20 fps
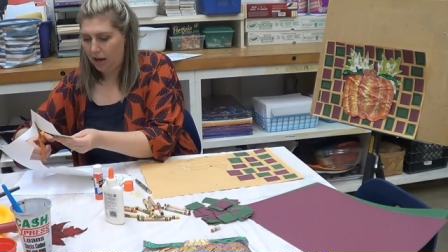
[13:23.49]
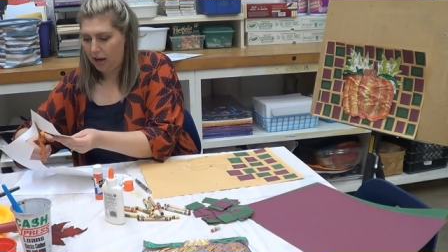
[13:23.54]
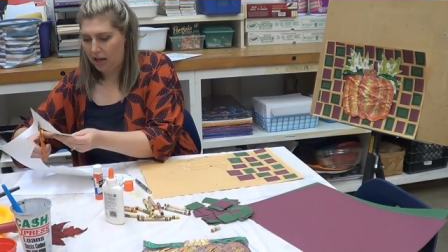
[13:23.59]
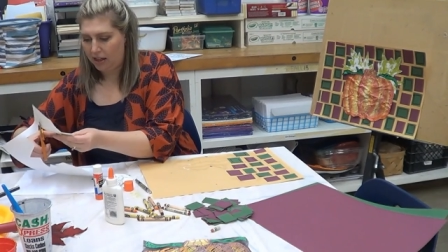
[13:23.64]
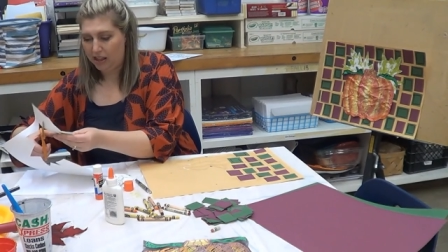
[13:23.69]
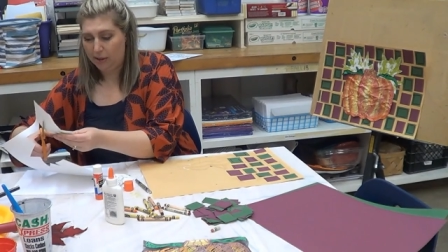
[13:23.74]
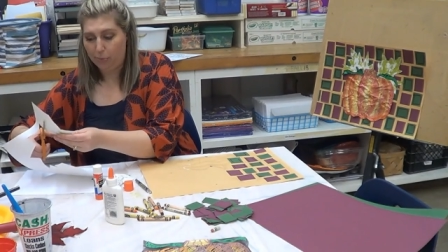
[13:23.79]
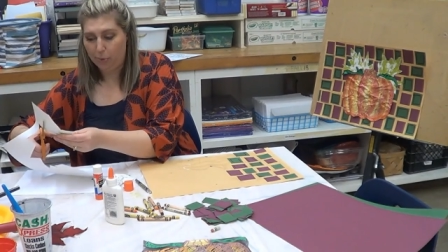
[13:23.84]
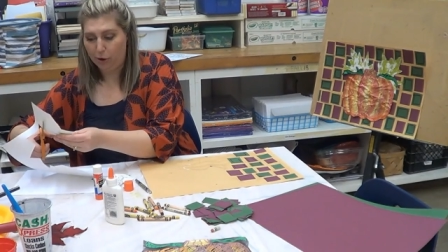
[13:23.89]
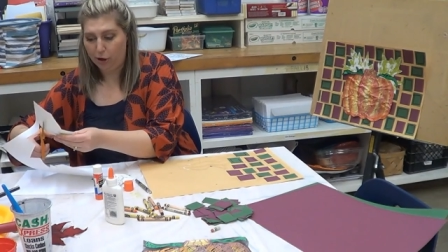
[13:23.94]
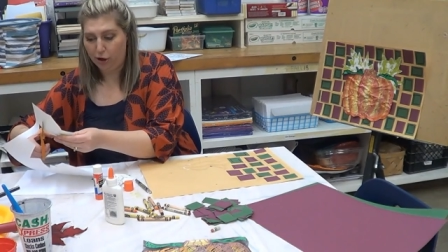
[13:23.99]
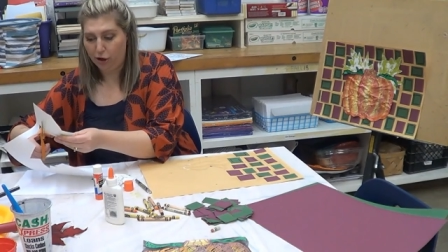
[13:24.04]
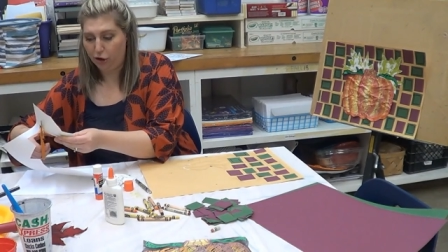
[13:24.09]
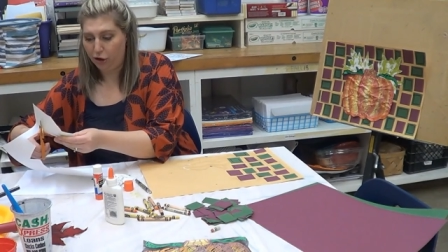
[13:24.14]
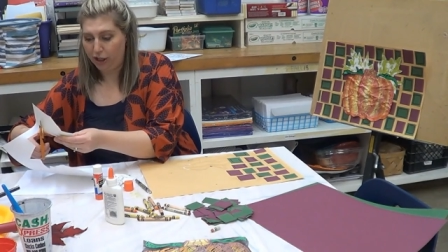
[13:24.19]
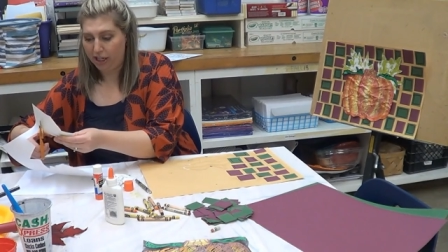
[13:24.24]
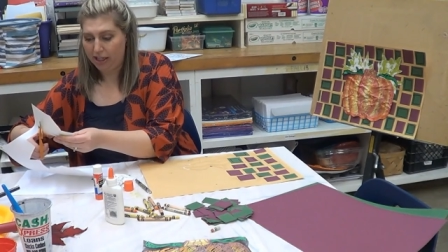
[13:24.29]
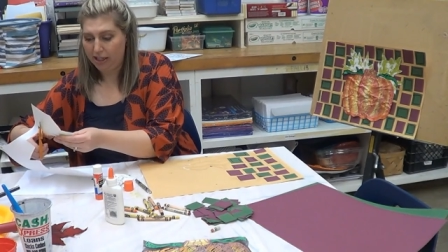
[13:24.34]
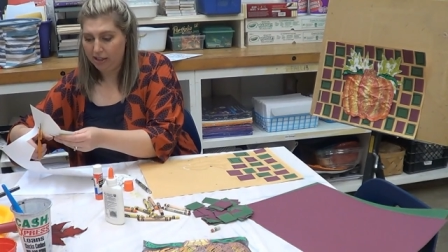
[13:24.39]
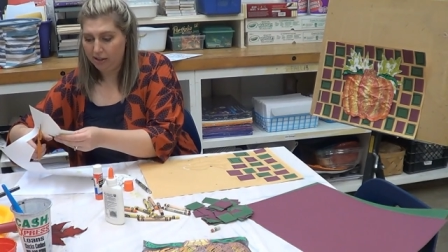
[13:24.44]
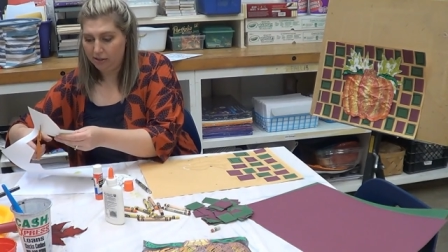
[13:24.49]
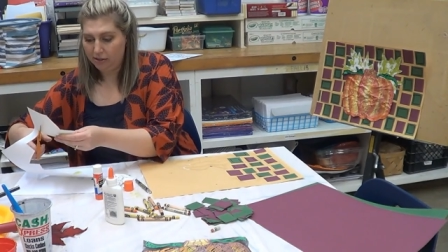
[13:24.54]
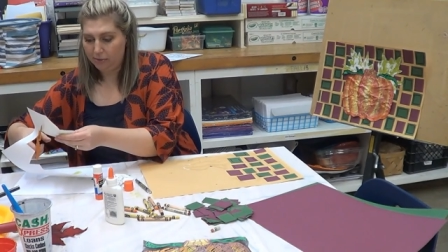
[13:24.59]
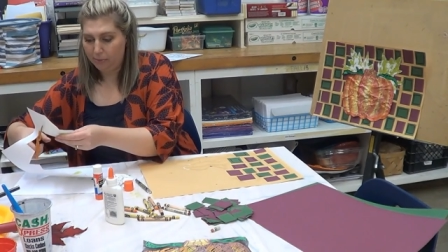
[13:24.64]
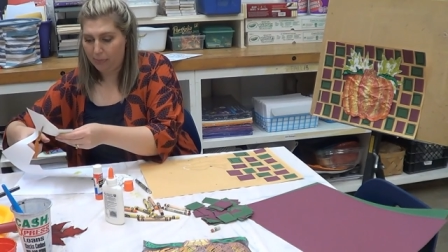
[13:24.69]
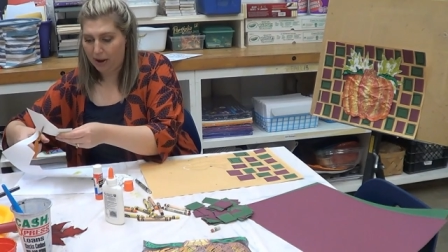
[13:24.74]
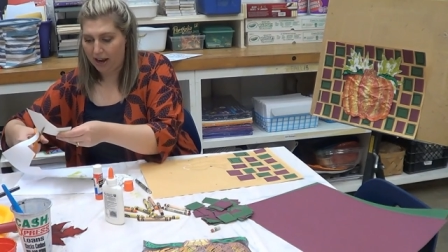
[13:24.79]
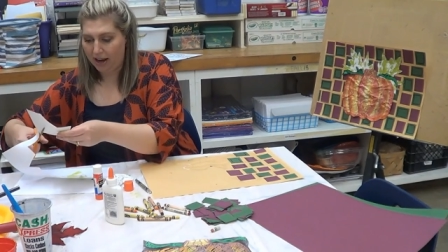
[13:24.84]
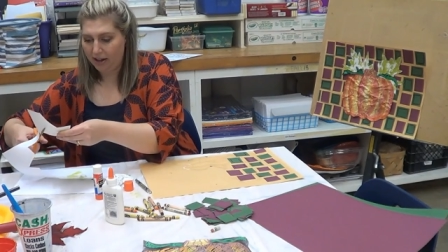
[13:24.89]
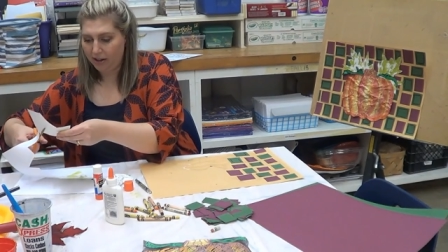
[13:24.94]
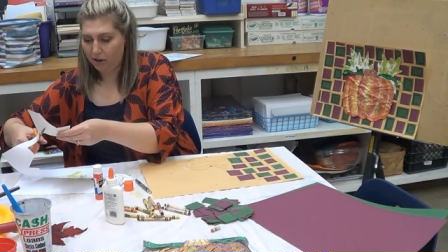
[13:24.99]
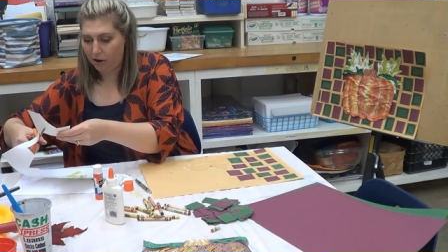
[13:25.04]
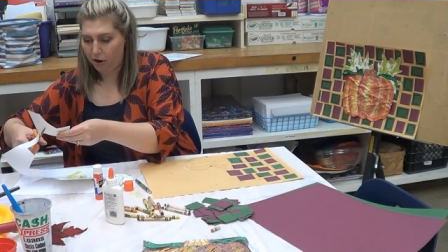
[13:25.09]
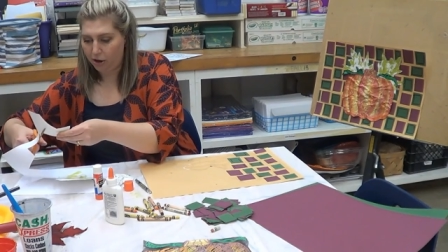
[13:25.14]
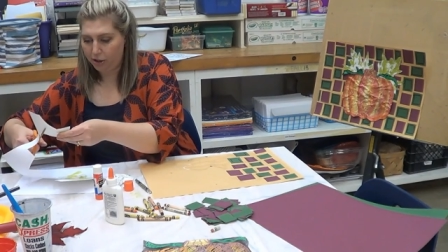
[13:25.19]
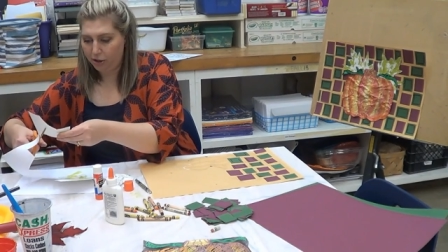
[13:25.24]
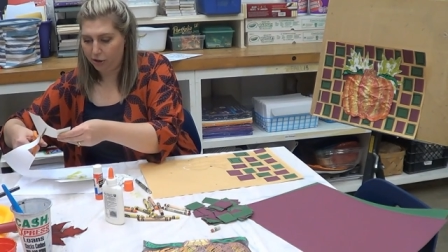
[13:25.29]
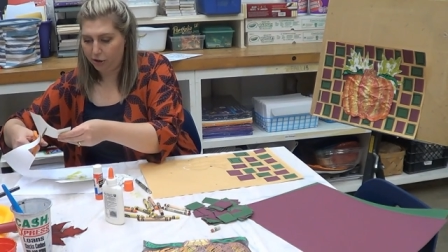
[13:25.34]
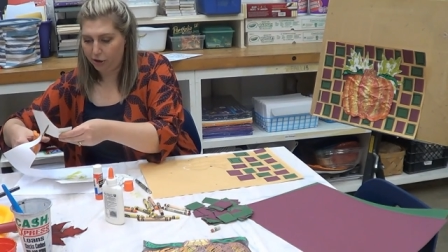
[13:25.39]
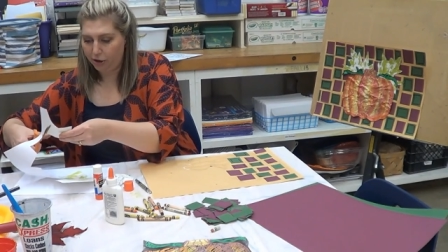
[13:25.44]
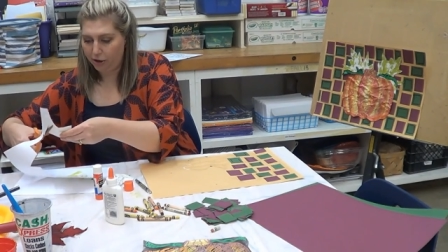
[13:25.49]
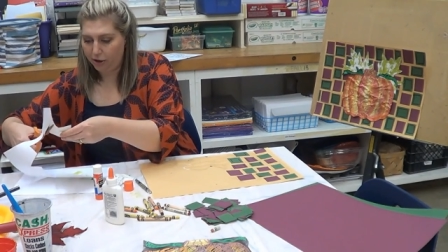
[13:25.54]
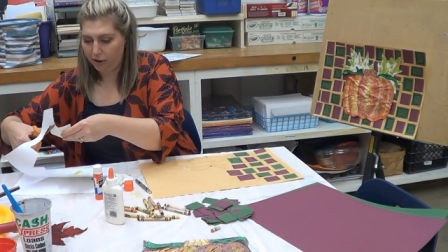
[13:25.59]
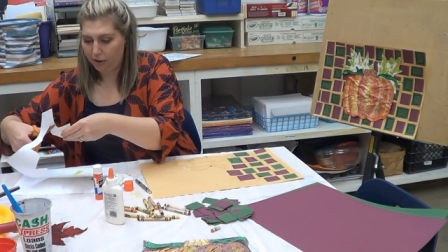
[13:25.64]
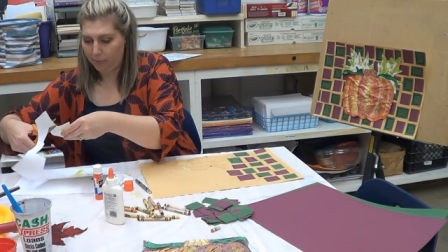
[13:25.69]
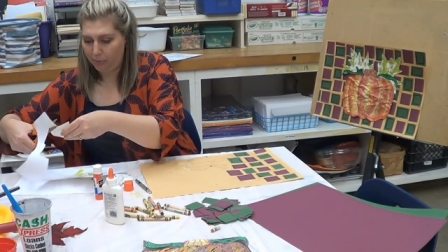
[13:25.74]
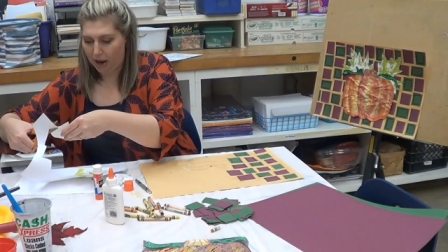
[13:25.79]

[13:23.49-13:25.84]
and then put green paint on your